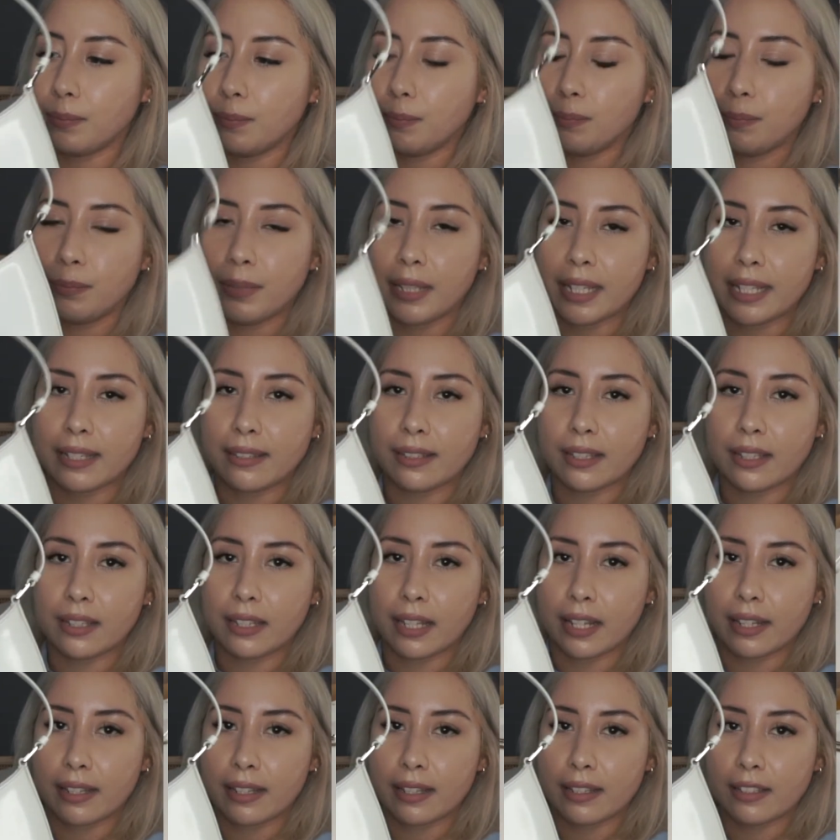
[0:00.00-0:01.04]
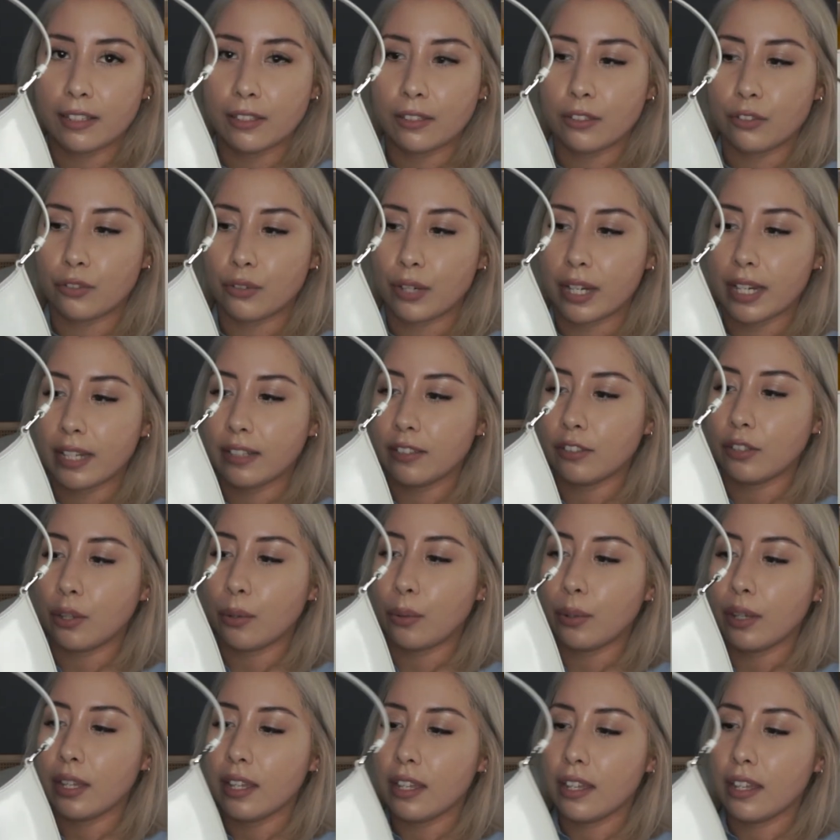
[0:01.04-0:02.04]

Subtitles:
place it like this straight. So